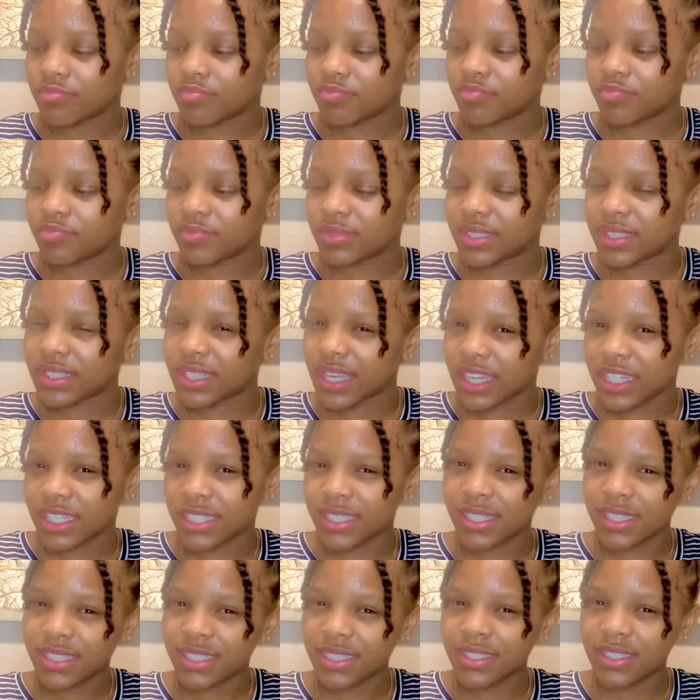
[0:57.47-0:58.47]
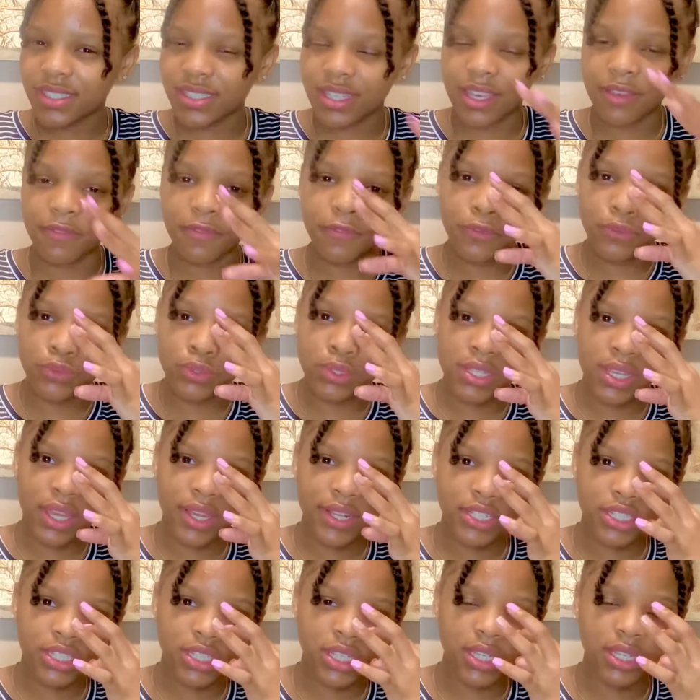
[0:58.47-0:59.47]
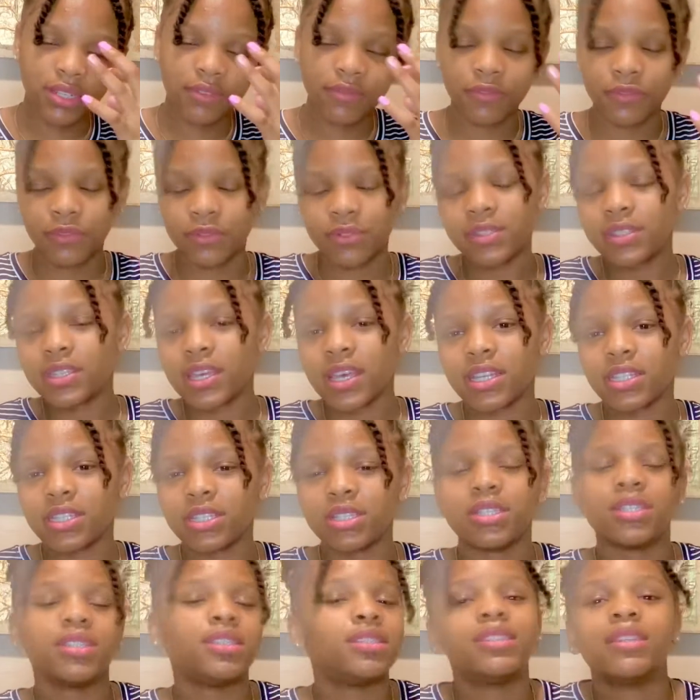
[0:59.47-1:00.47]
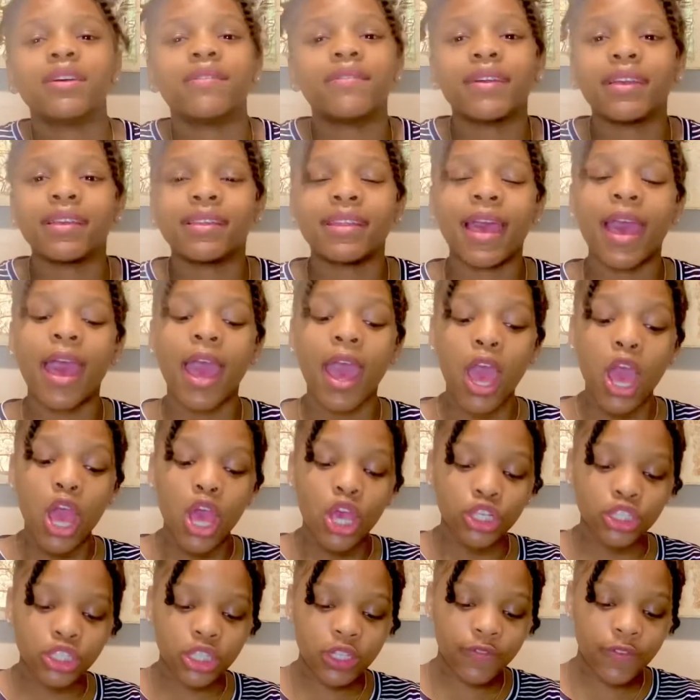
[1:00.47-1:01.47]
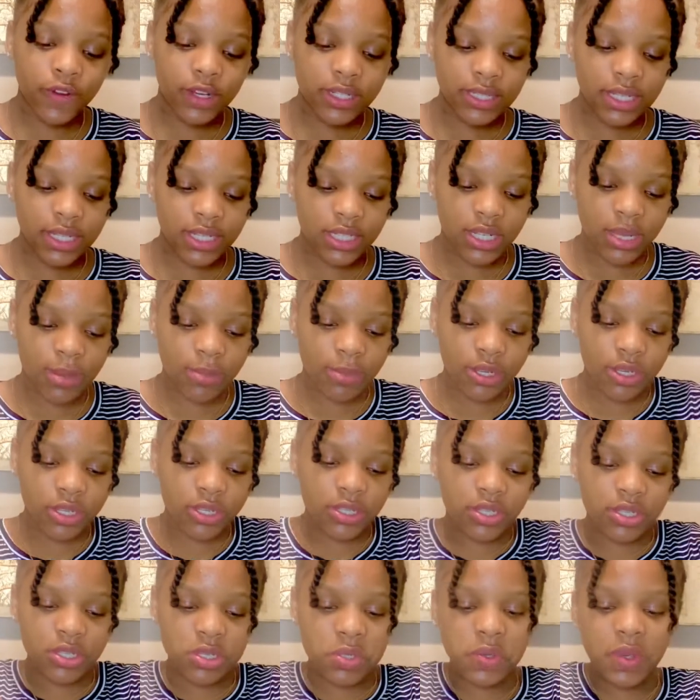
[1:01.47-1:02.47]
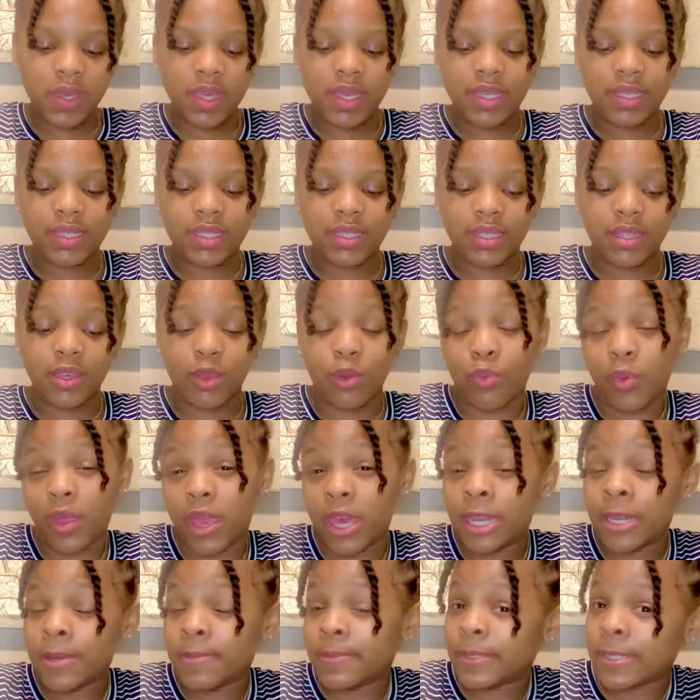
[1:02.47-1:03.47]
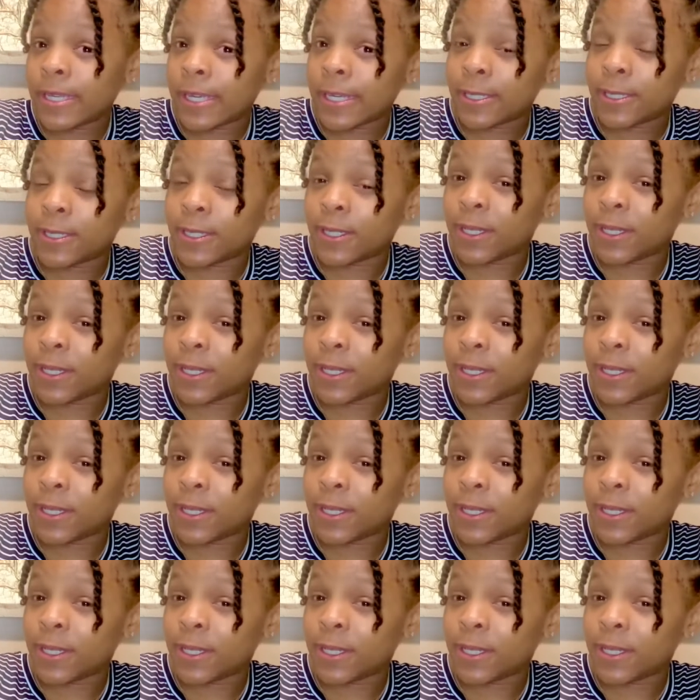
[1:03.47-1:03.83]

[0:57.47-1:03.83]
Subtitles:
sections, like food section, fruit section, and stuff like that. So the first section I'm gonna do is the random section